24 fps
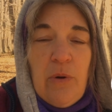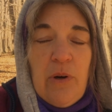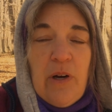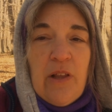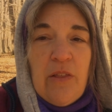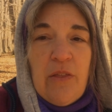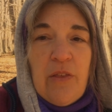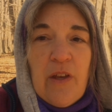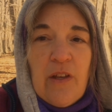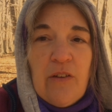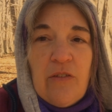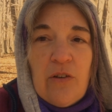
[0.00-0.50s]

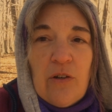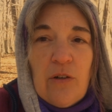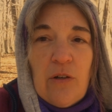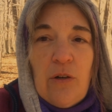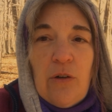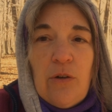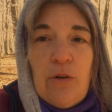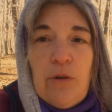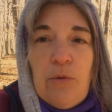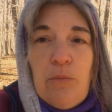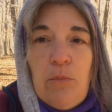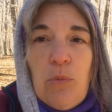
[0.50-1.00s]
anything to
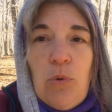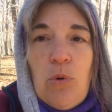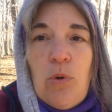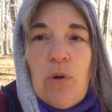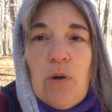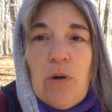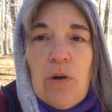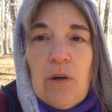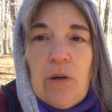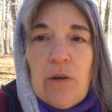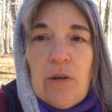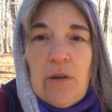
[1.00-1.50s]
learn
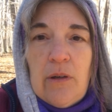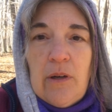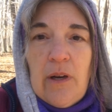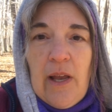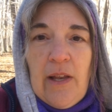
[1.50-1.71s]
more?